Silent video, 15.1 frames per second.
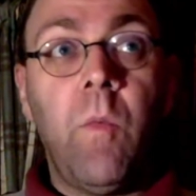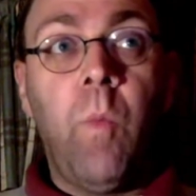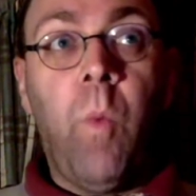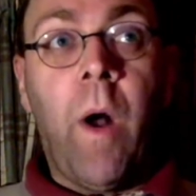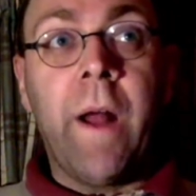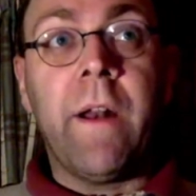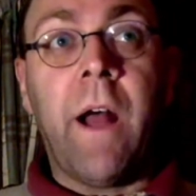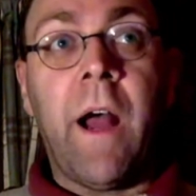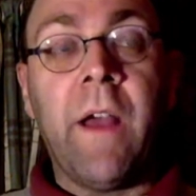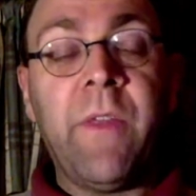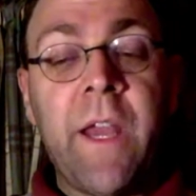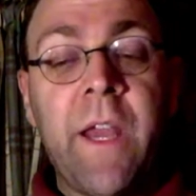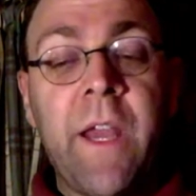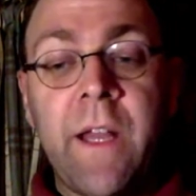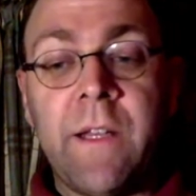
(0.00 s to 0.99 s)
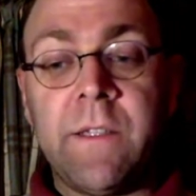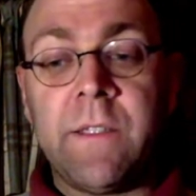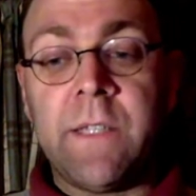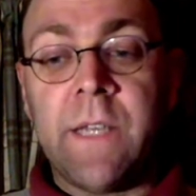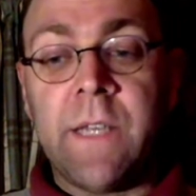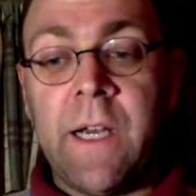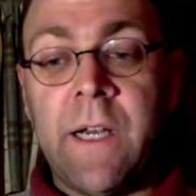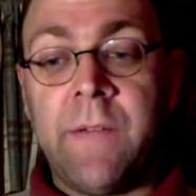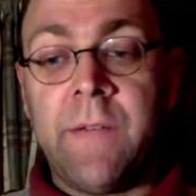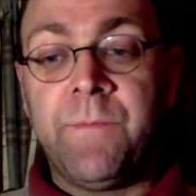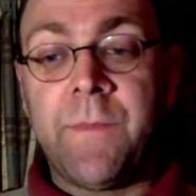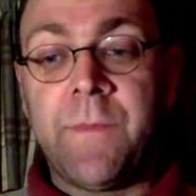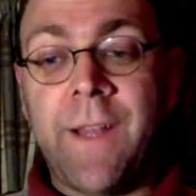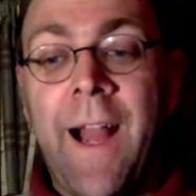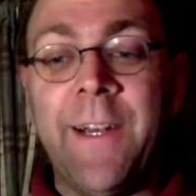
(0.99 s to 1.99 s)
What I think it
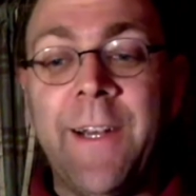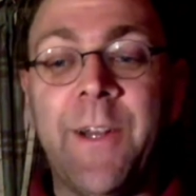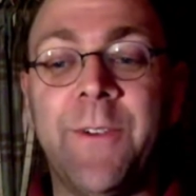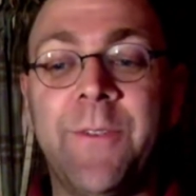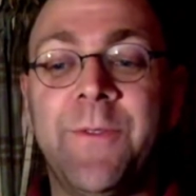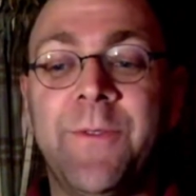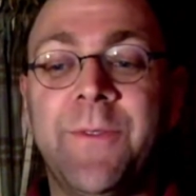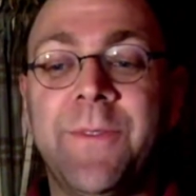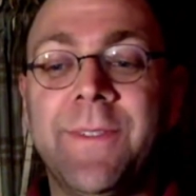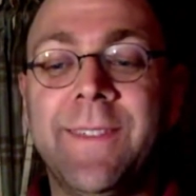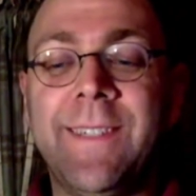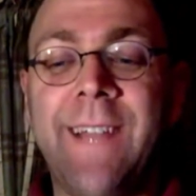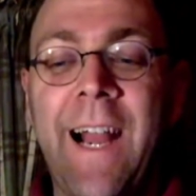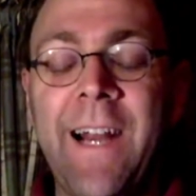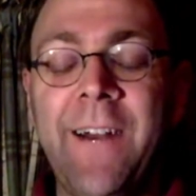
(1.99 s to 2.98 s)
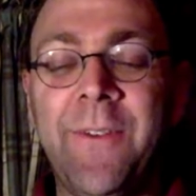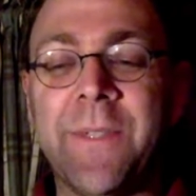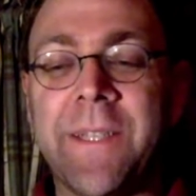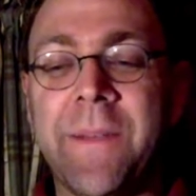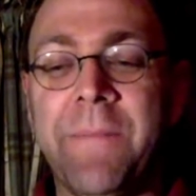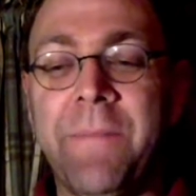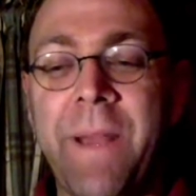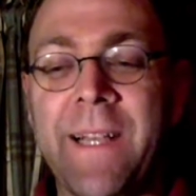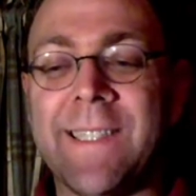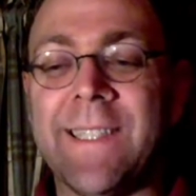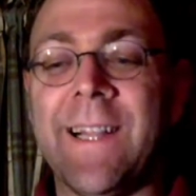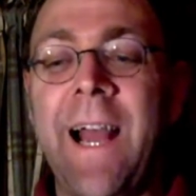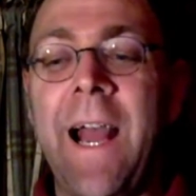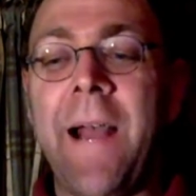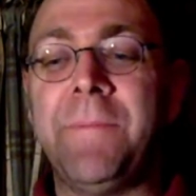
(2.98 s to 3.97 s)
kind of was a big
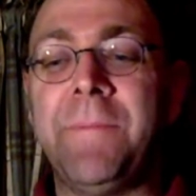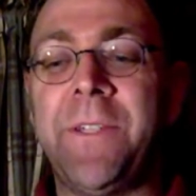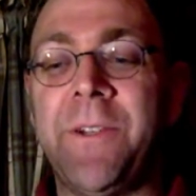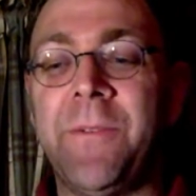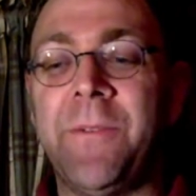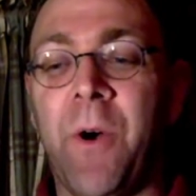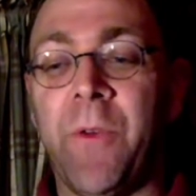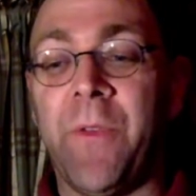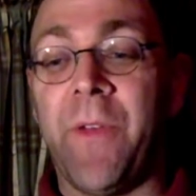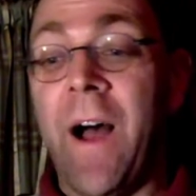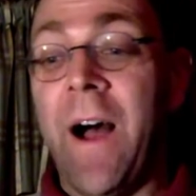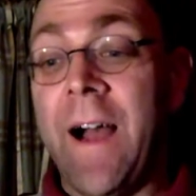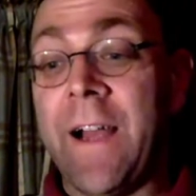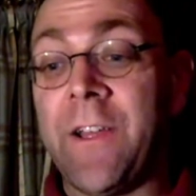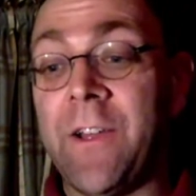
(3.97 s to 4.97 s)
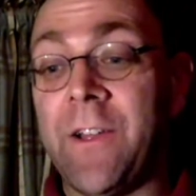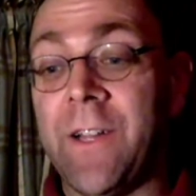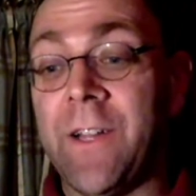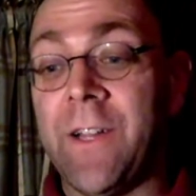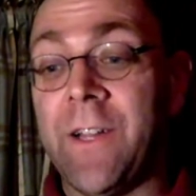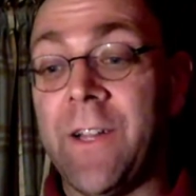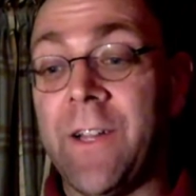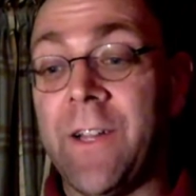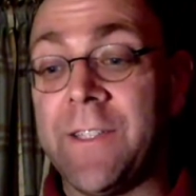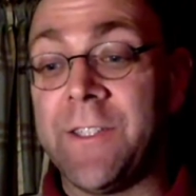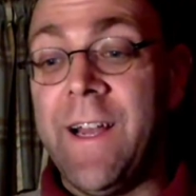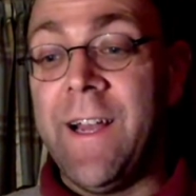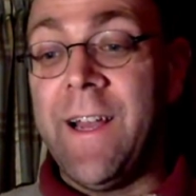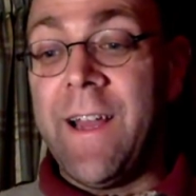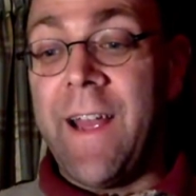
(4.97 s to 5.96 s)
slap to both Oculus
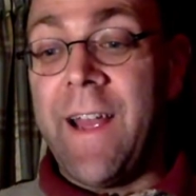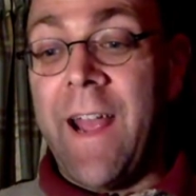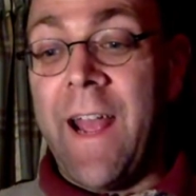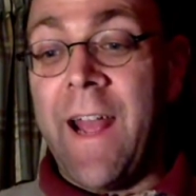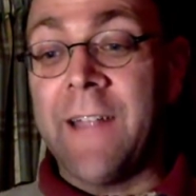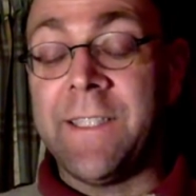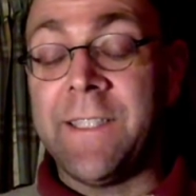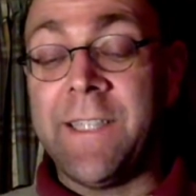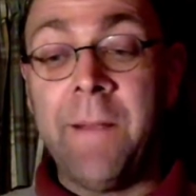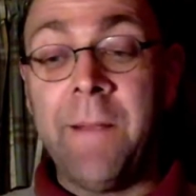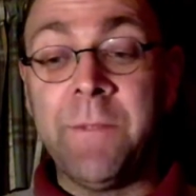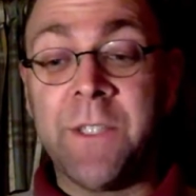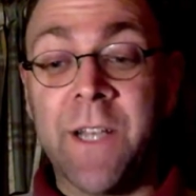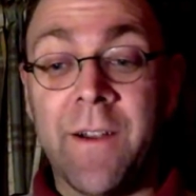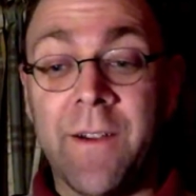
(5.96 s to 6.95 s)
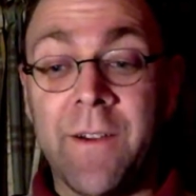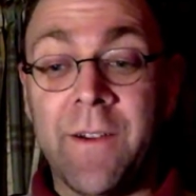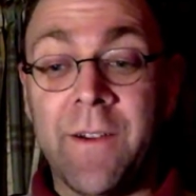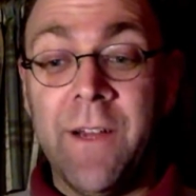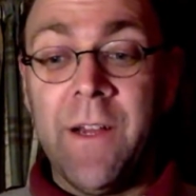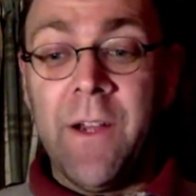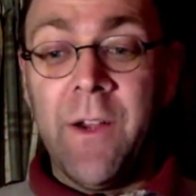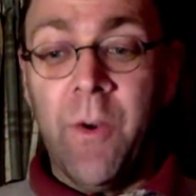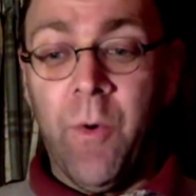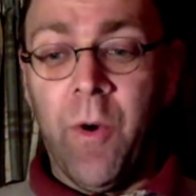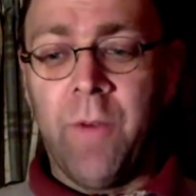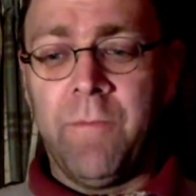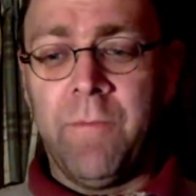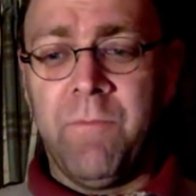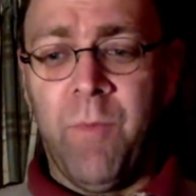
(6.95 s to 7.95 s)
and Samsung, who
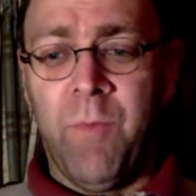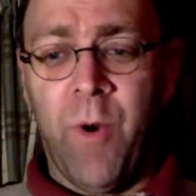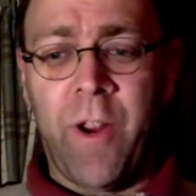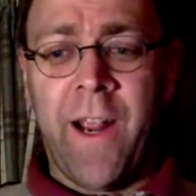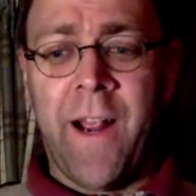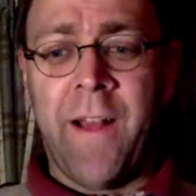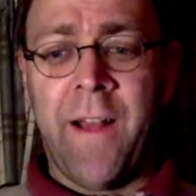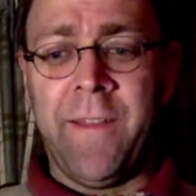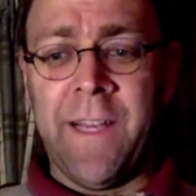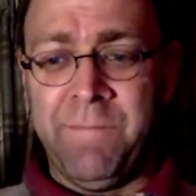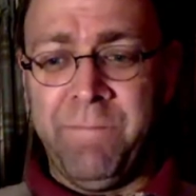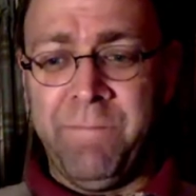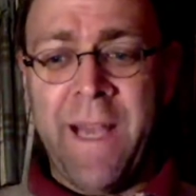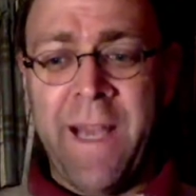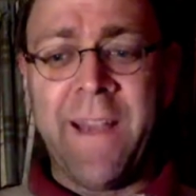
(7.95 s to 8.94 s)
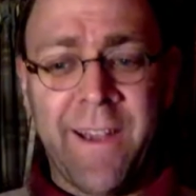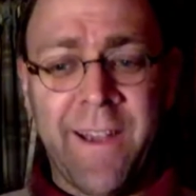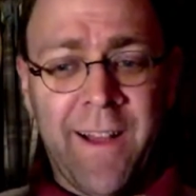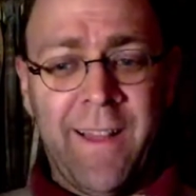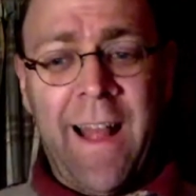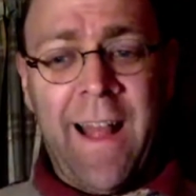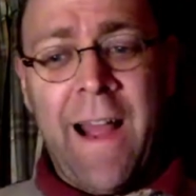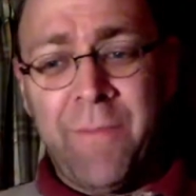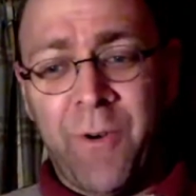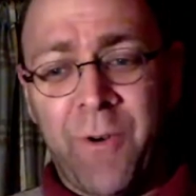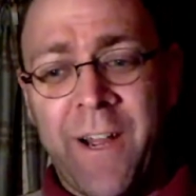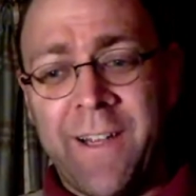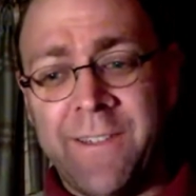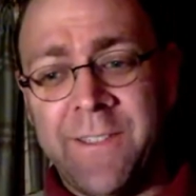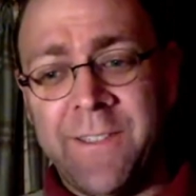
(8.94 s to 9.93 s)
are working on these big,
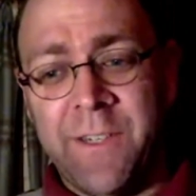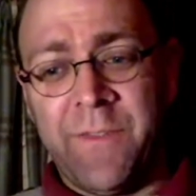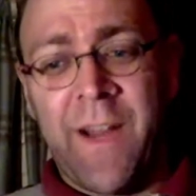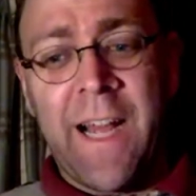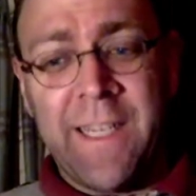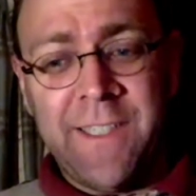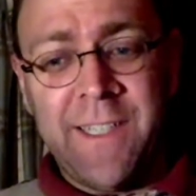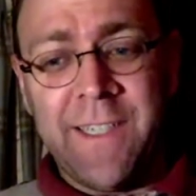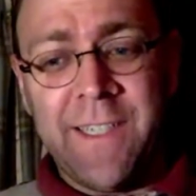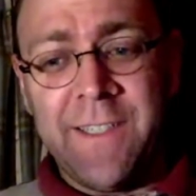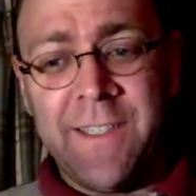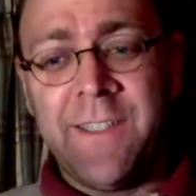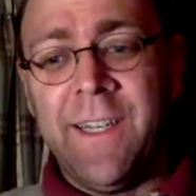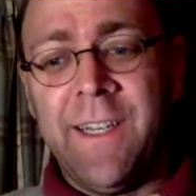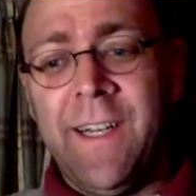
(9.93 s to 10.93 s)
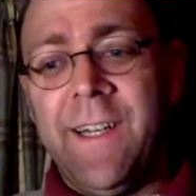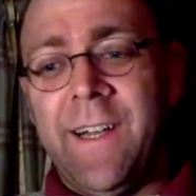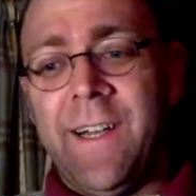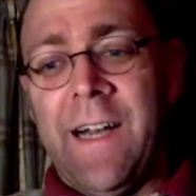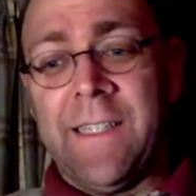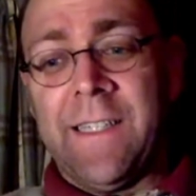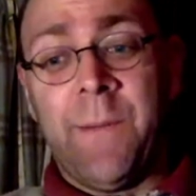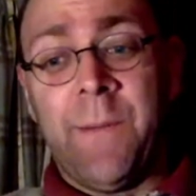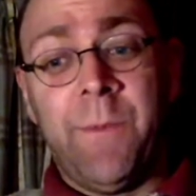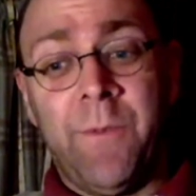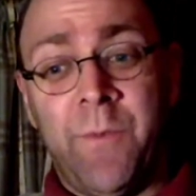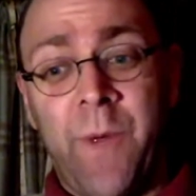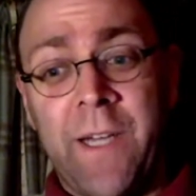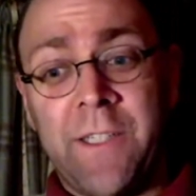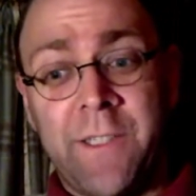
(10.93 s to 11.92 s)
elaborate devices, some
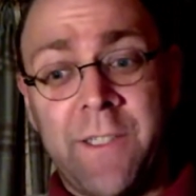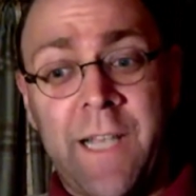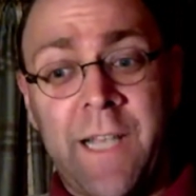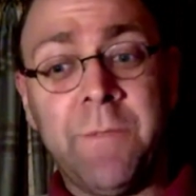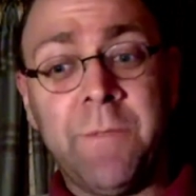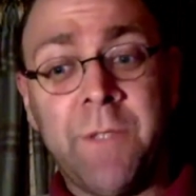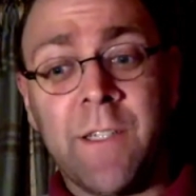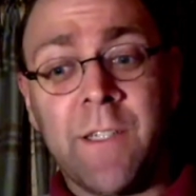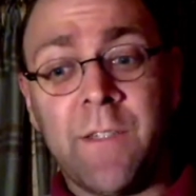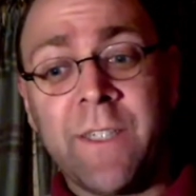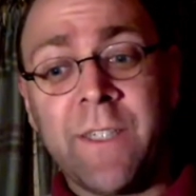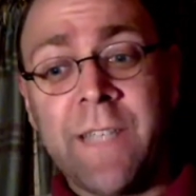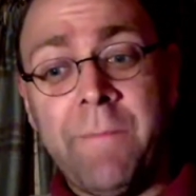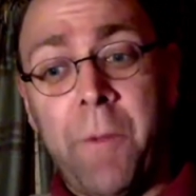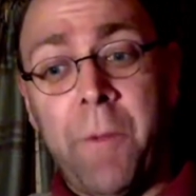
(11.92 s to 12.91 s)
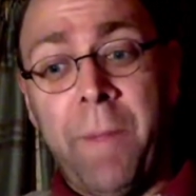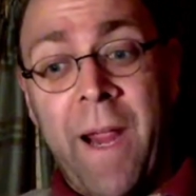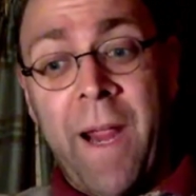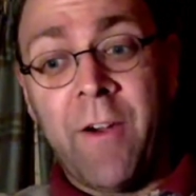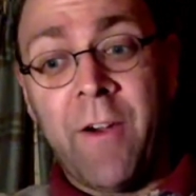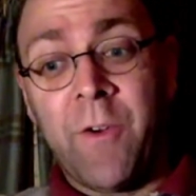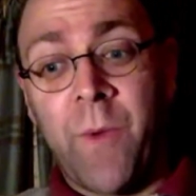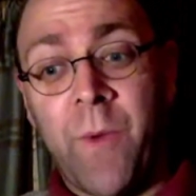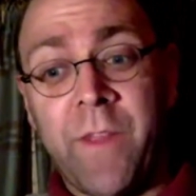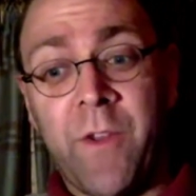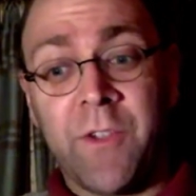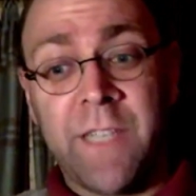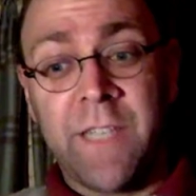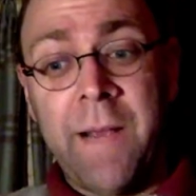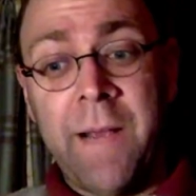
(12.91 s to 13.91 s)
of which Samsung's, for example, paired with your
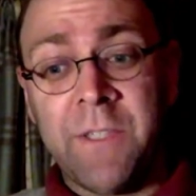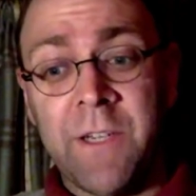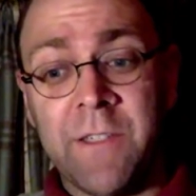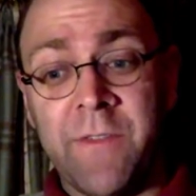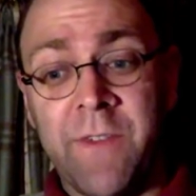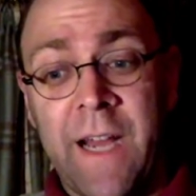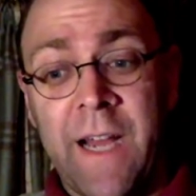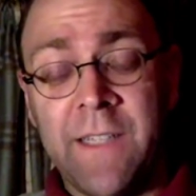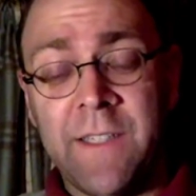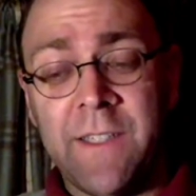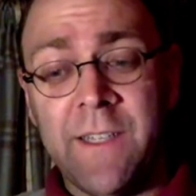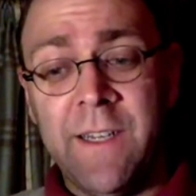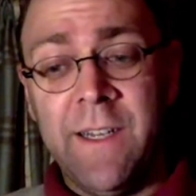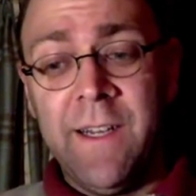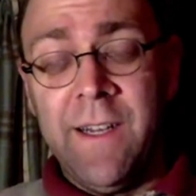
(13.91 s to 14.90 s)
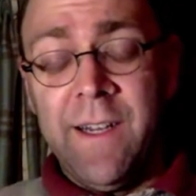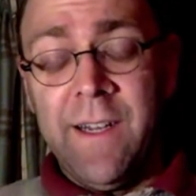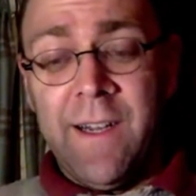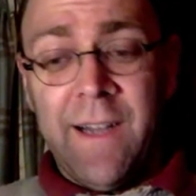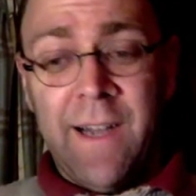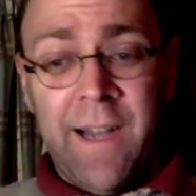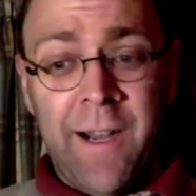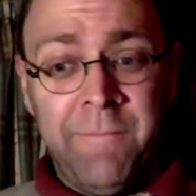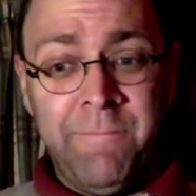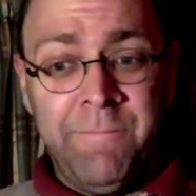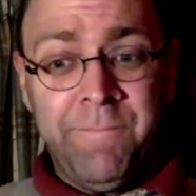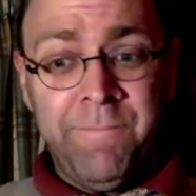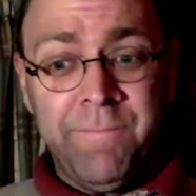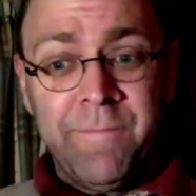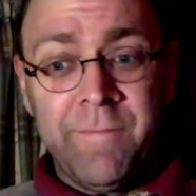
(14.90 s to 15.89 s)
Samsung device.
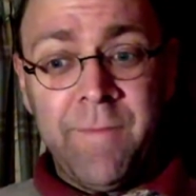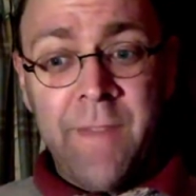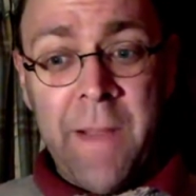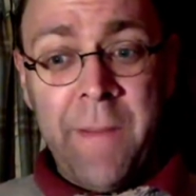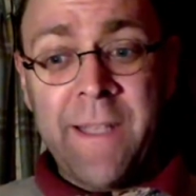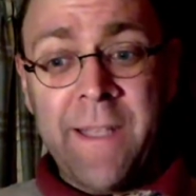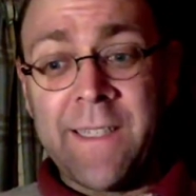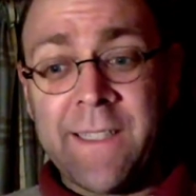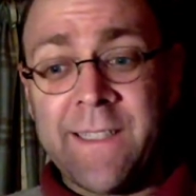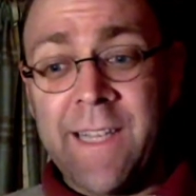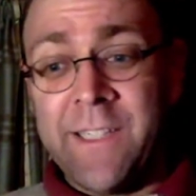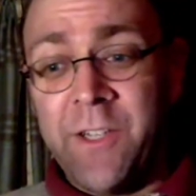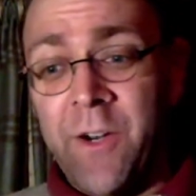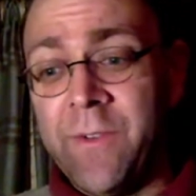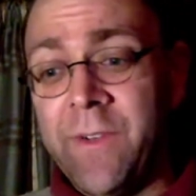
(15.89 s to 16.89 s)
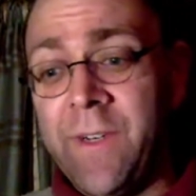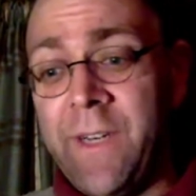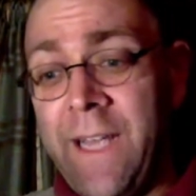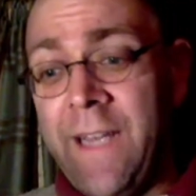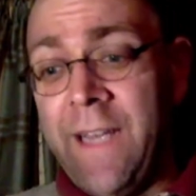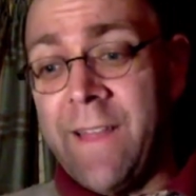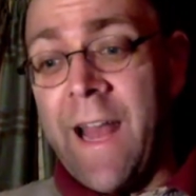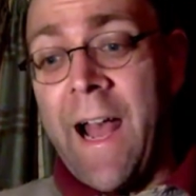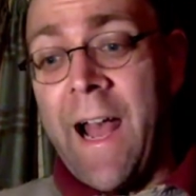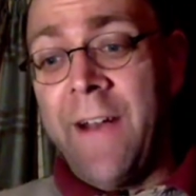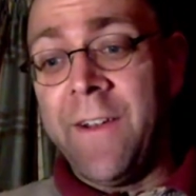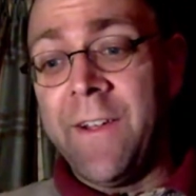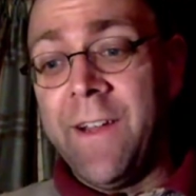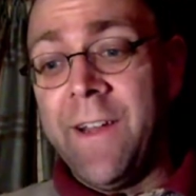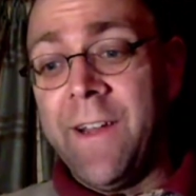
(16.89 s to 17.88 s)
They basically said, you don't need that.